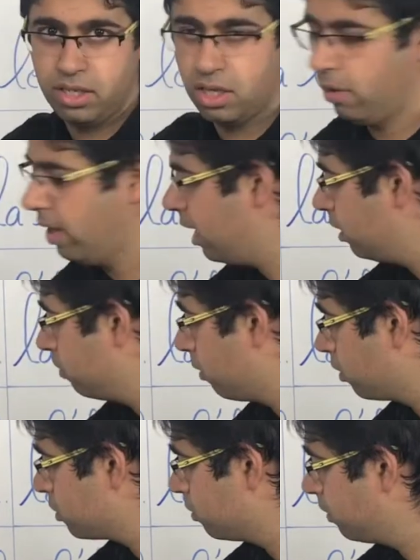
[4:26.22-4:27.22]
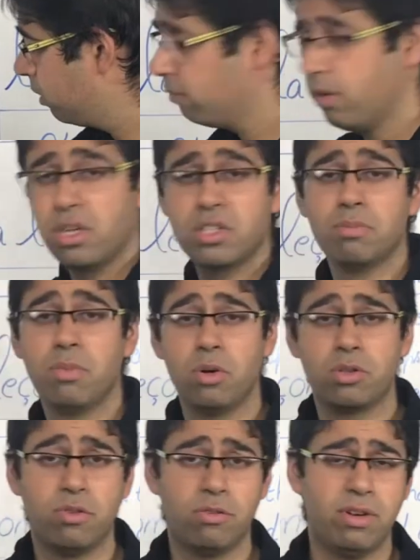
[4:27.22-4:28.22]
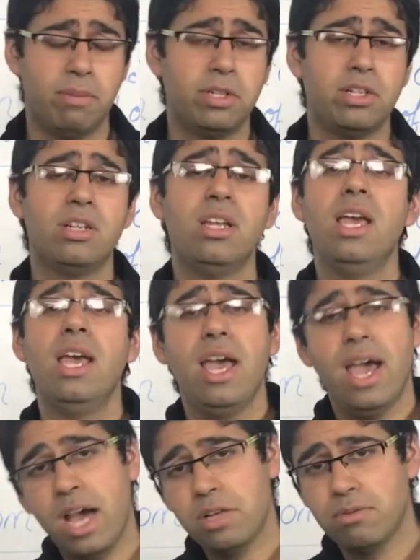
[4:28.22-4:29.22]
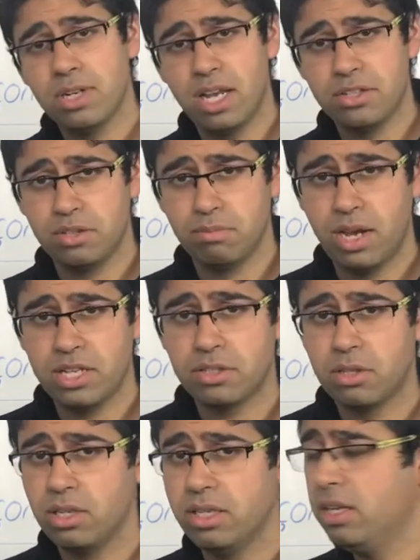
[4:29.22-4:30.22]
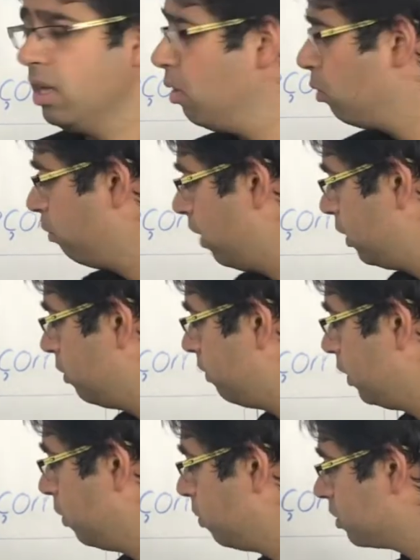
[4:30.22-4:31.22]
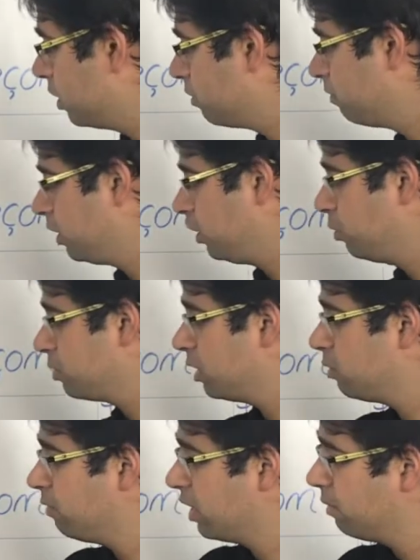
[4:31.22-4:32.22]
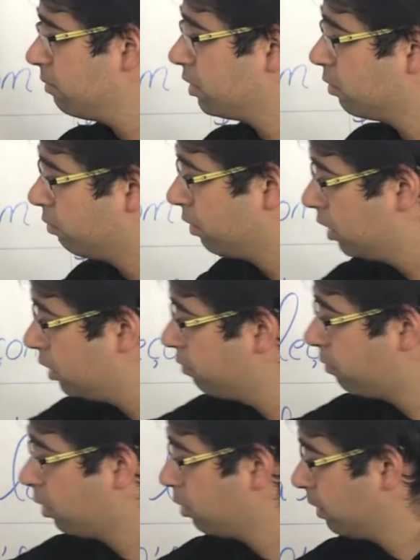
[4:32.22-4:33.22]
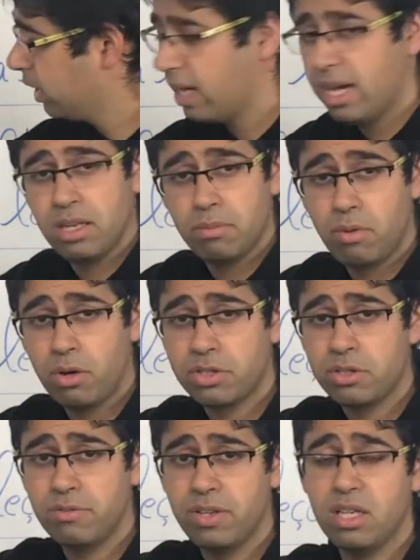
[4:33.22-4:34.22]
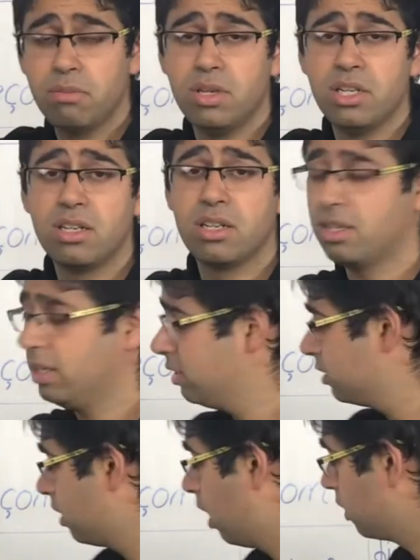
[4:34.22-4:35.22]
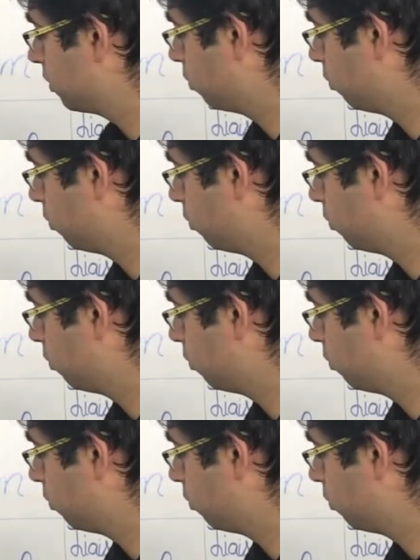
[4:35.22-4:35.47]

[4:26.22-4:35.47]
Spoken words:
Now L apostrophe works both for feminine as well as the masculine. When do we use it? We use it whenever the word following L apostrophe immediately starts